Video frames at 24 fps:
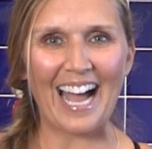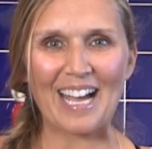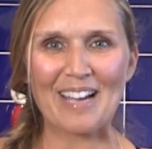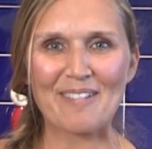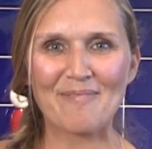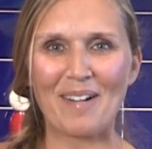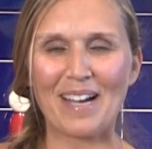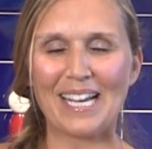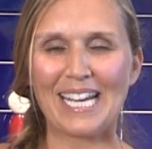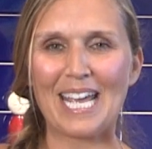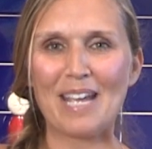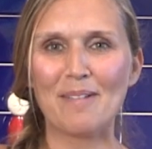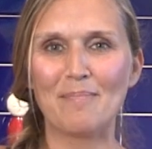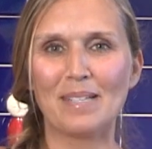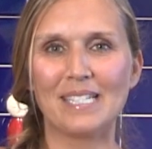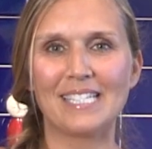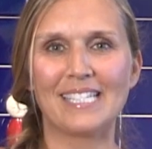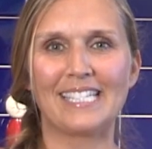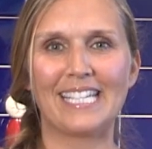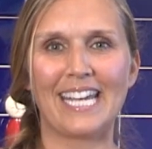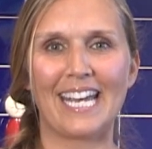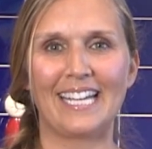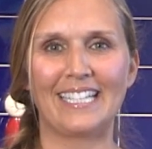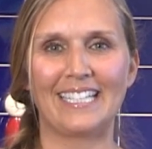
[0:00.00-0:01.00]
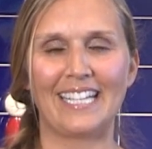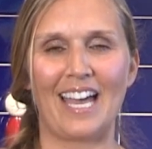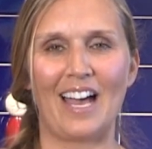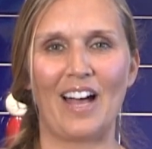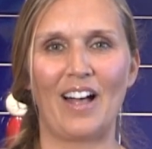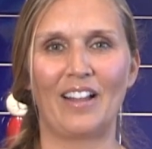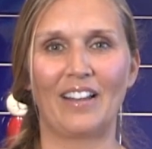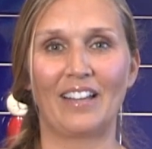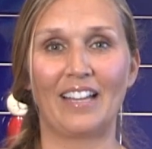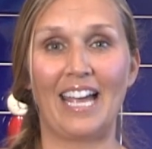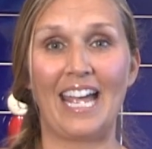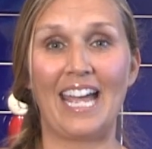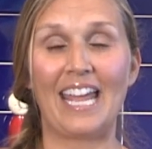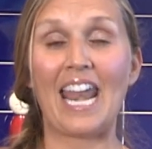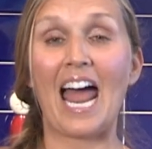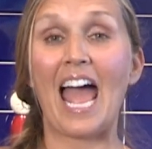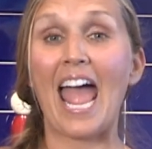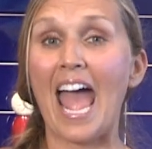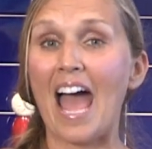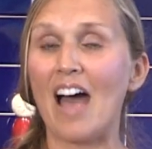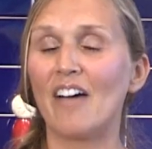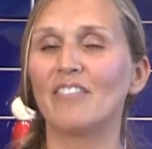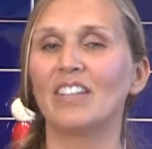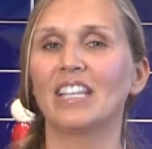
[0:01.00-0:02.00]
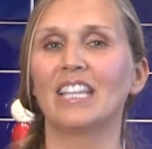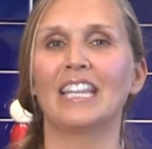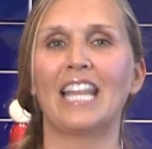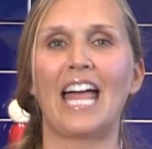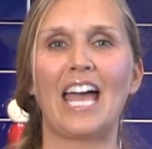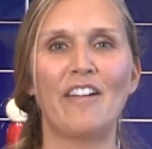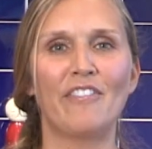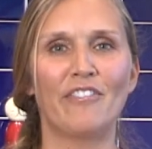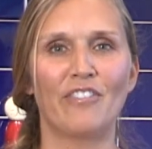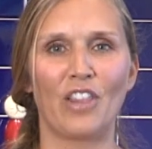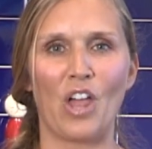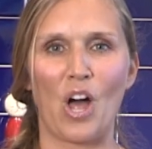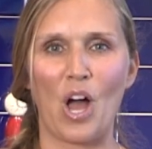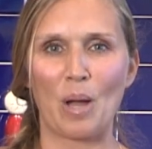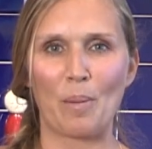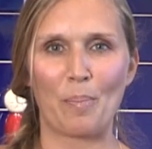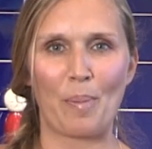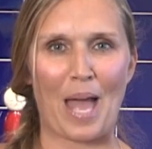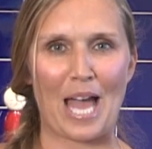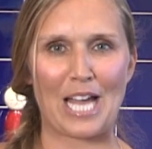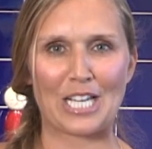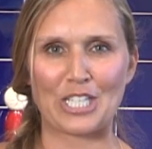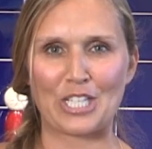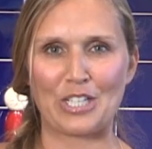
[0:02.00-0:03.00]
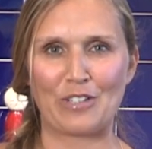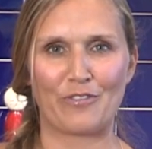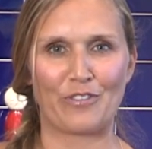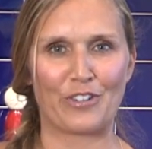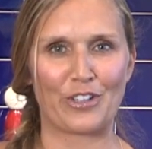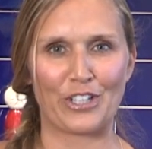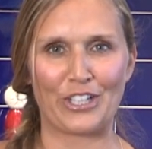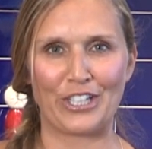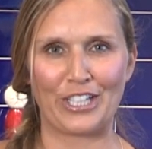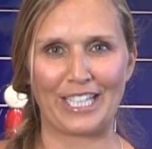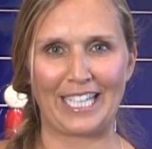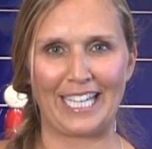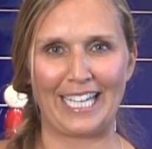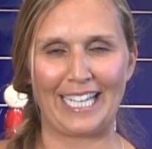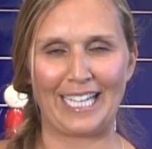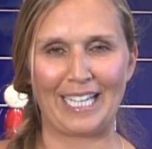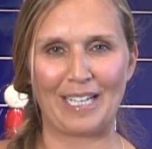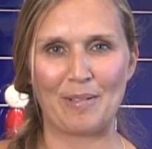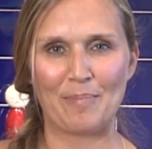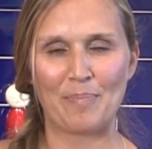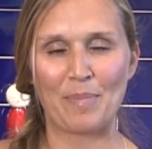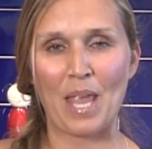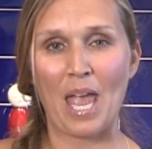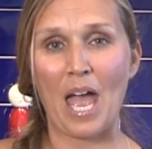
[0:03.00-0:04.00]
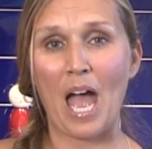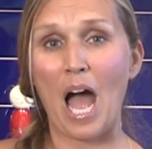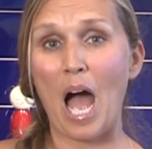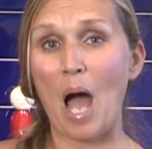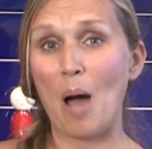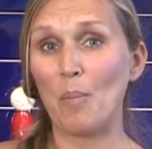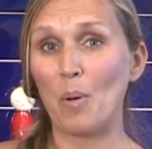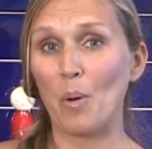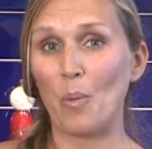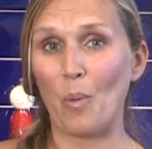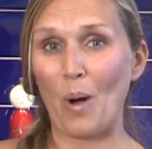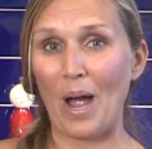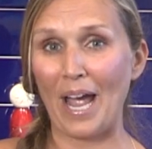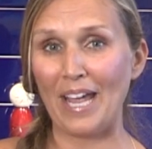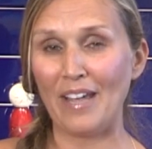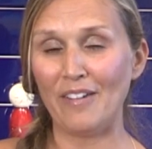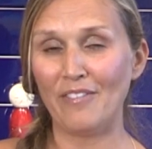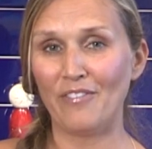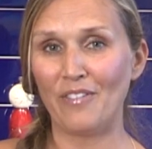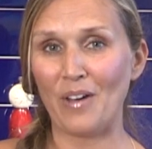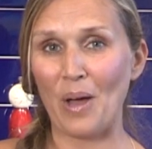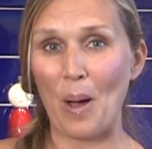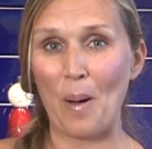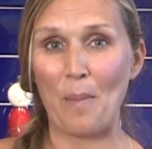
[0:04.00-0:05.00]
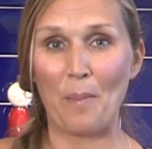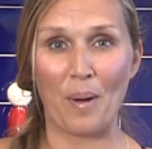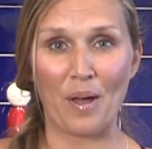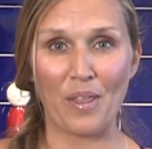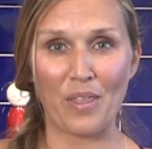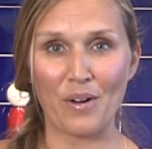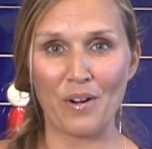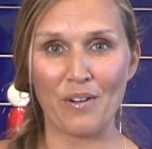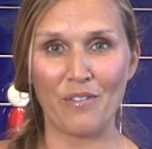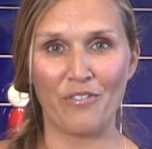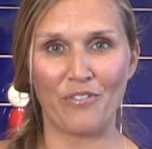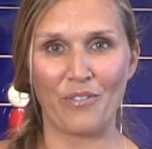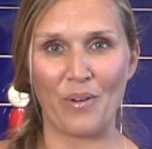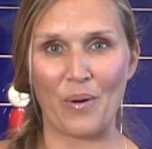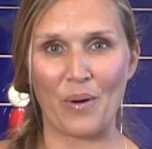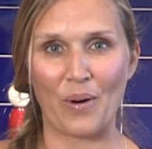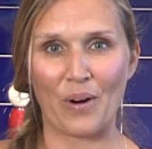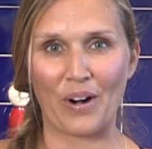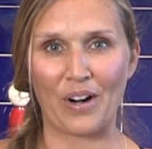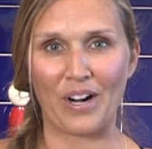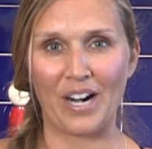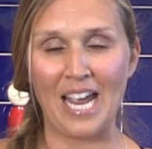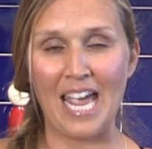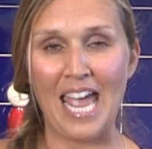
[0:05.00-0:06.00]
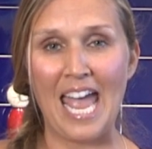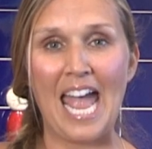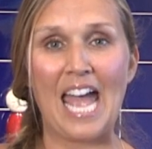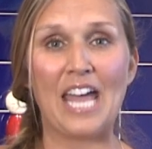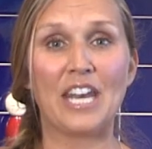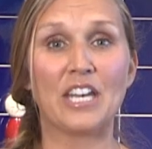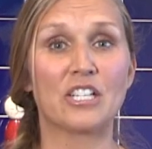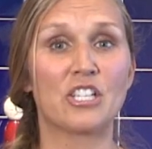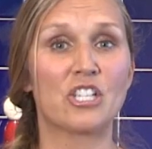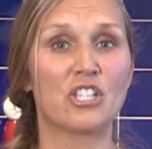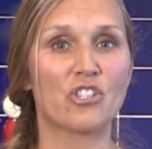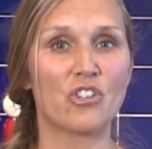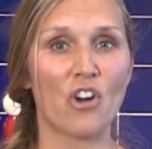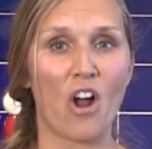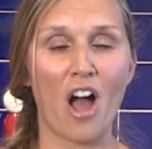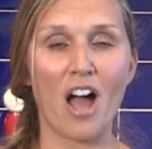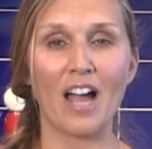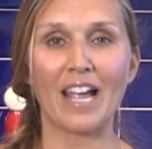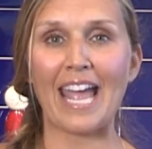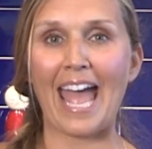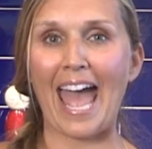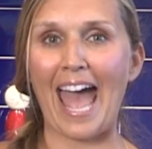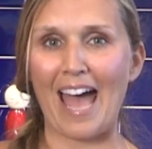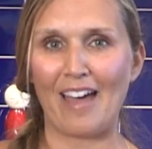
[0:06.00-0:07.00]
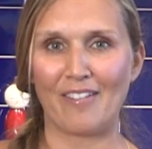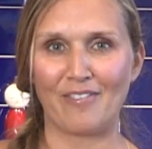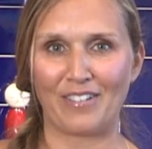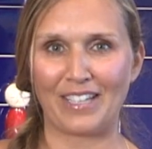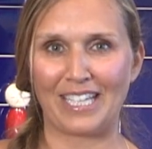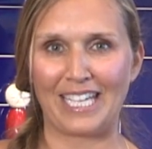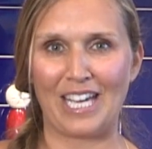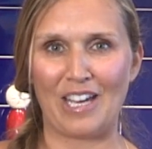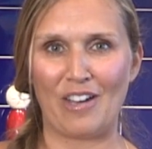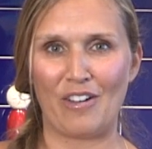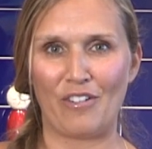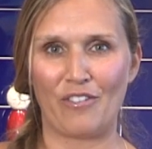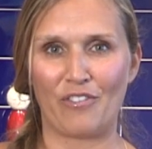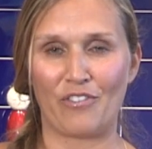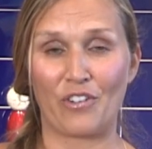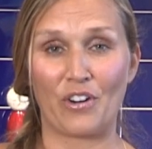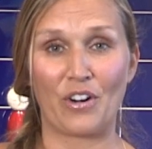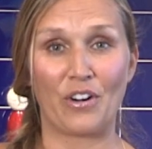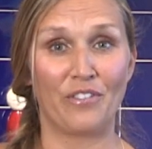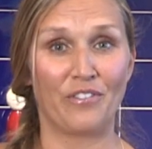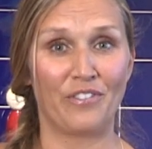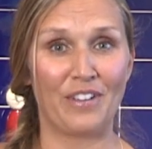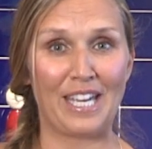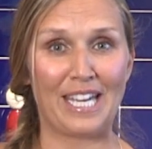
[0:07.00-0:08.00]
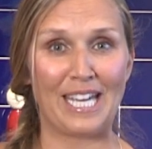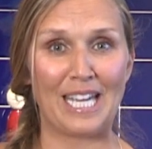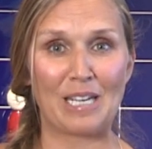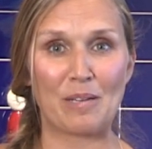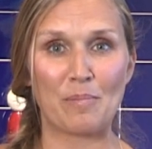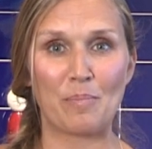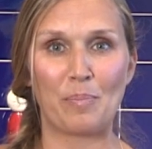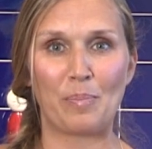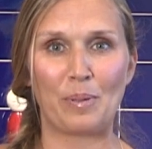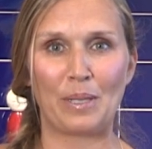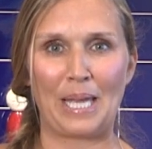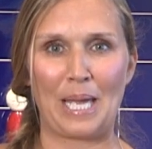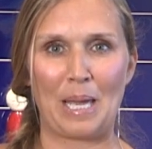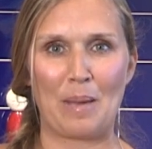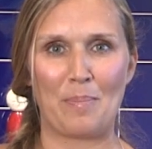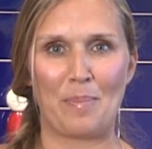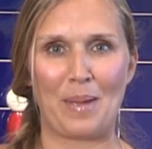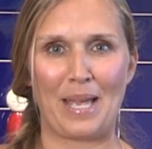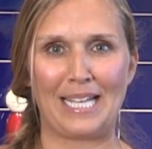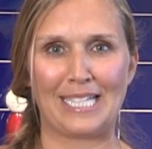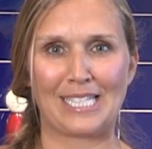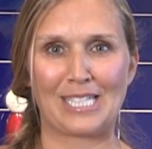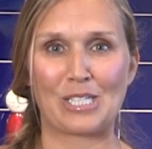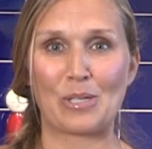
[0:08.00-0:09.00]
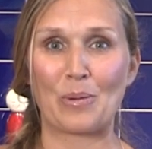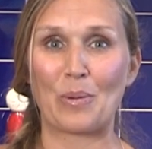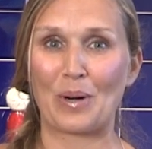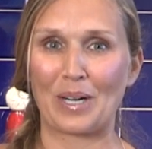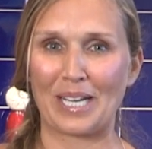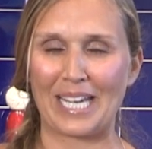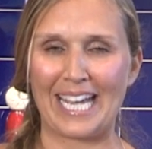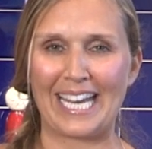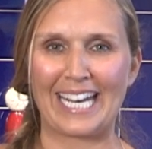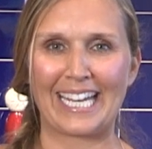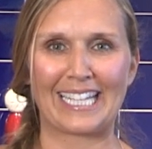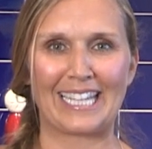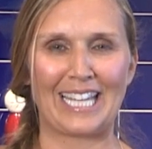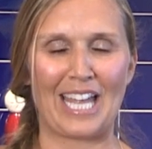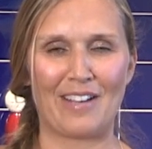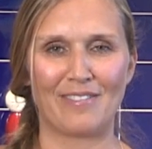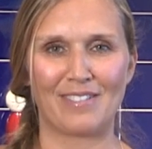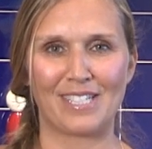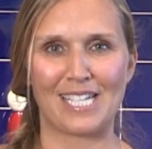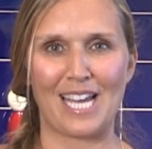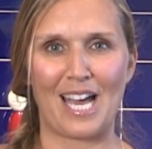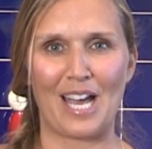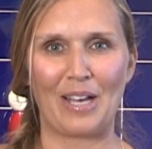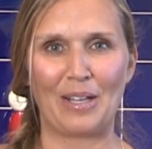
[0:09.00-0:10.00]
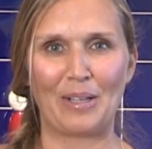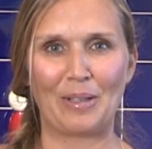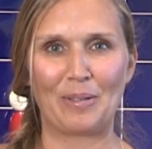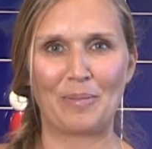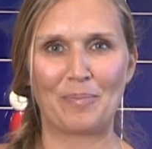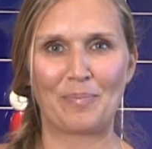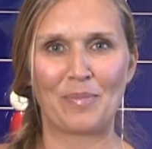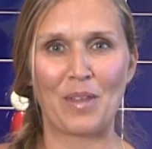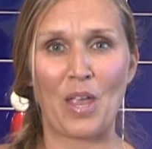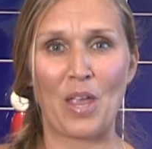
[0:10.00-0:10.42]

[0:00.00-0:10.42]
Hi, my name is Danielle, and I have a lifelong passion for cooking. I'm a wife, a mother of 4, and a strong advocate for a vegan, plant-based, organic lifestyle.